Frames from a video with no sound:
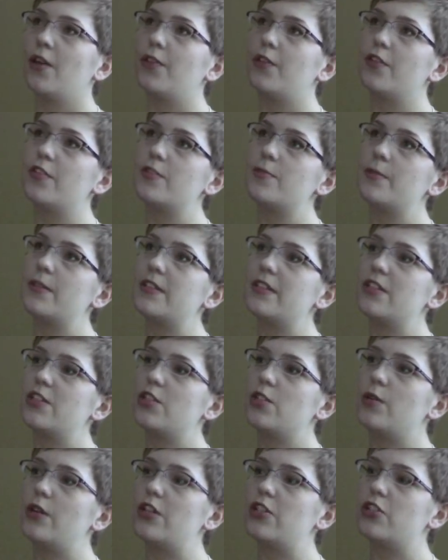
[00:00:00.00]
There's been
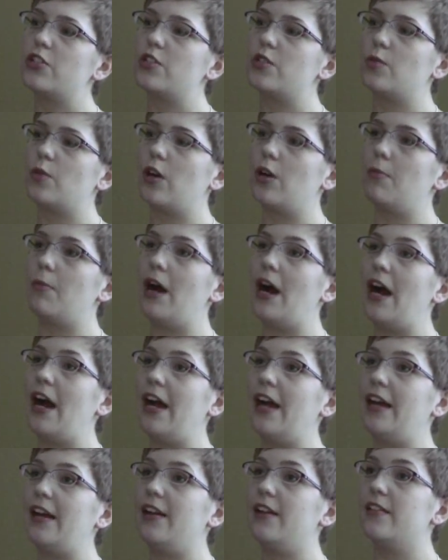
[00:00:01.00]
situations where
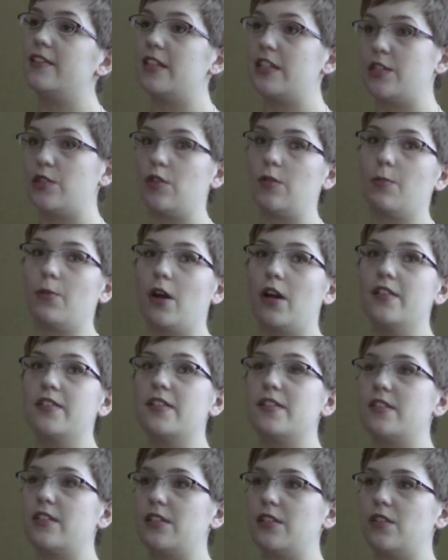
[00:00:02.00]
my sensory
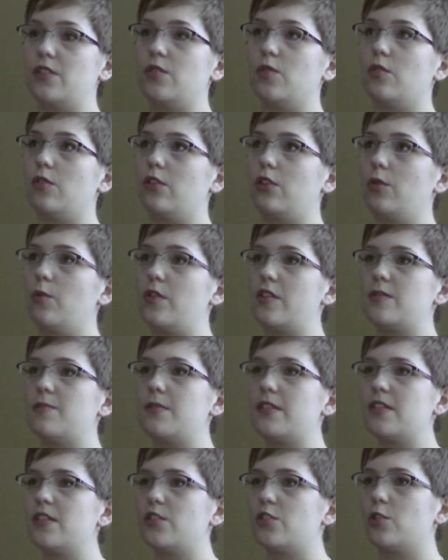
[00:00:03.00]
processing disorder was
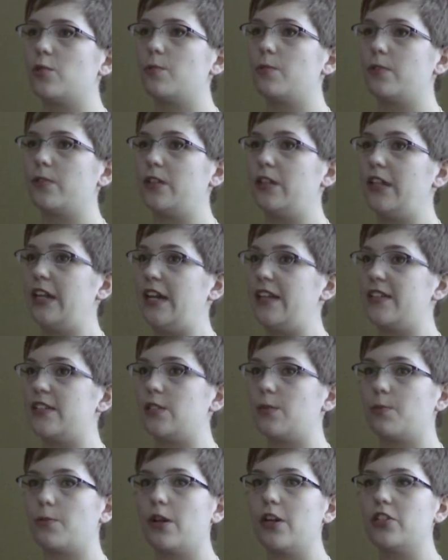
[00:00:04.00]
misinterpreted as
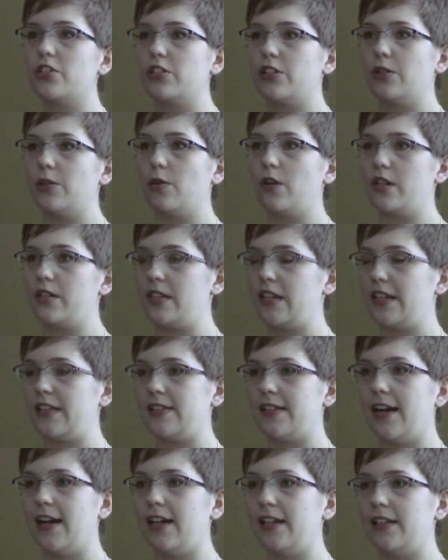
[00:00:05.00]
depression or as
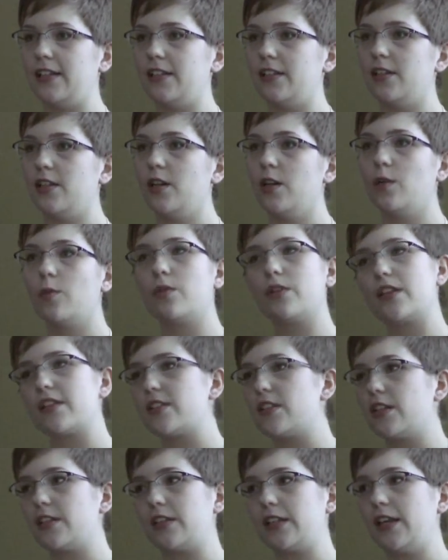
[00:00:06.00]
anxiety, when that's
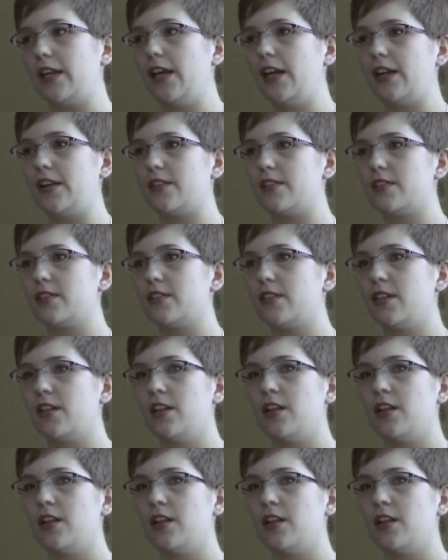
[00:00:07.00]
not the case.